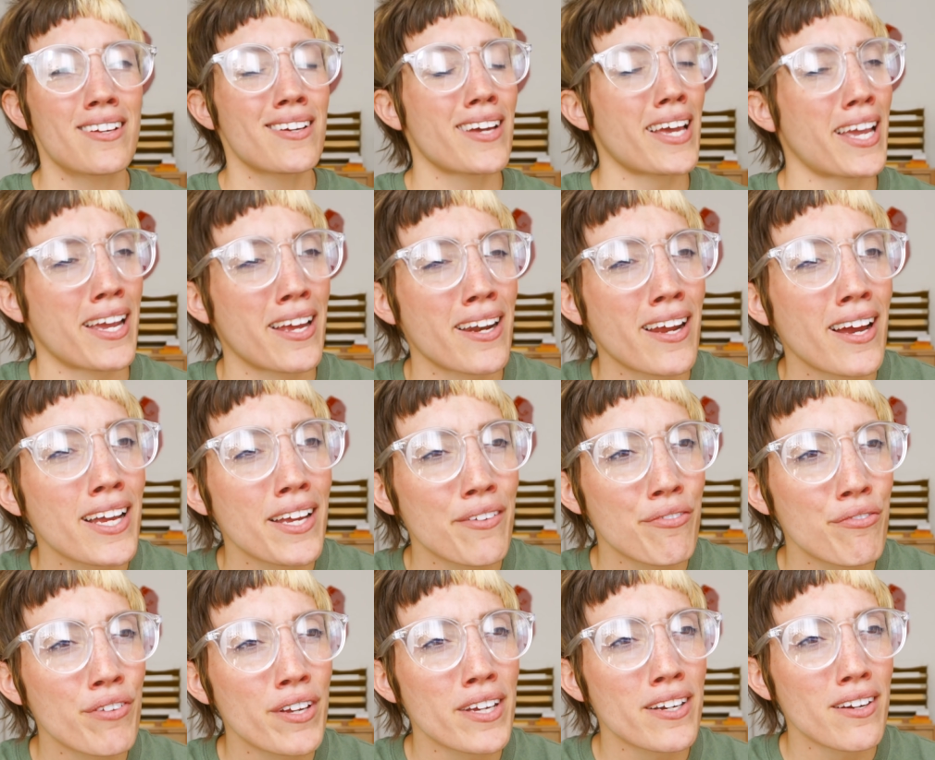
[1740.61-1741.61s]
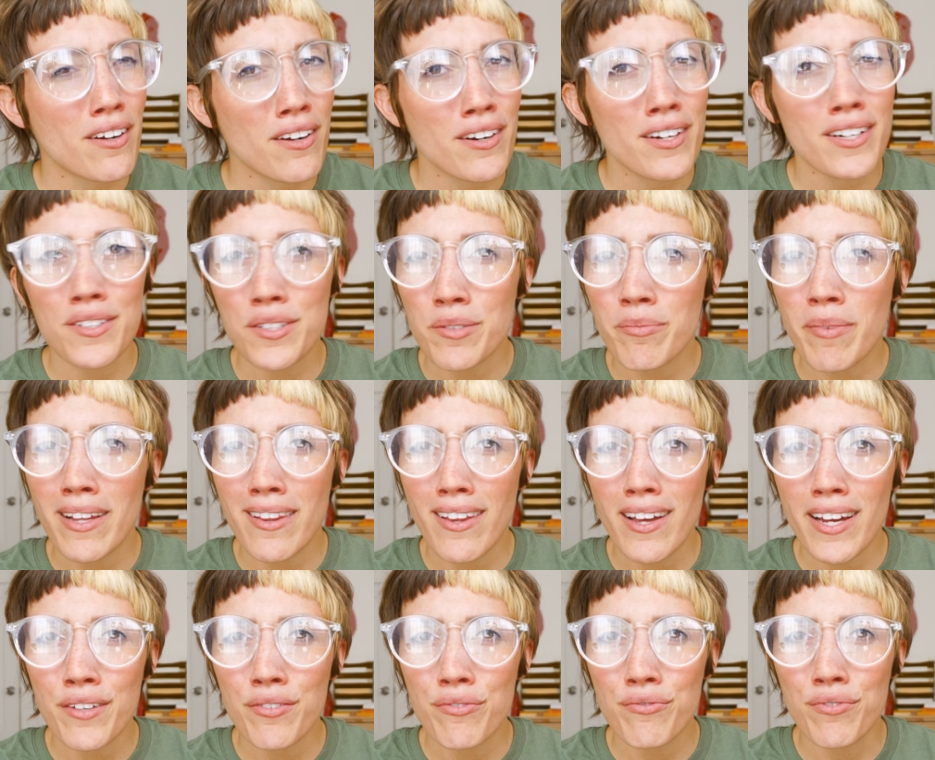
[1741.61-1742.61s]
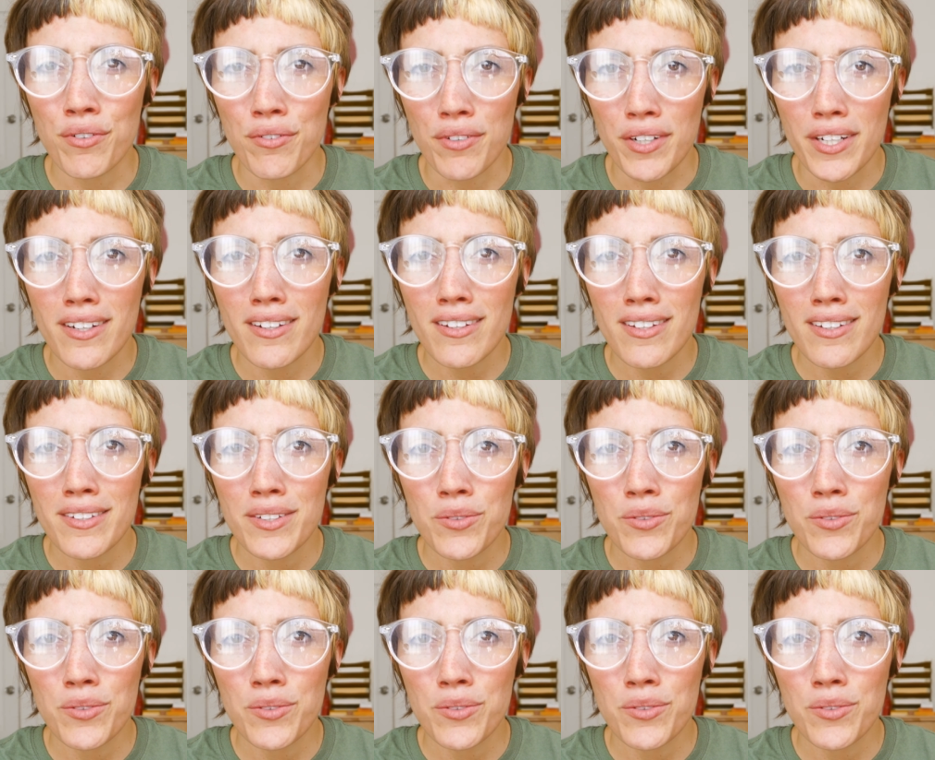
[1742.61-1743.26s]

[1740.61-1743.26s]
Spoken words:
can I fit art into my life for real?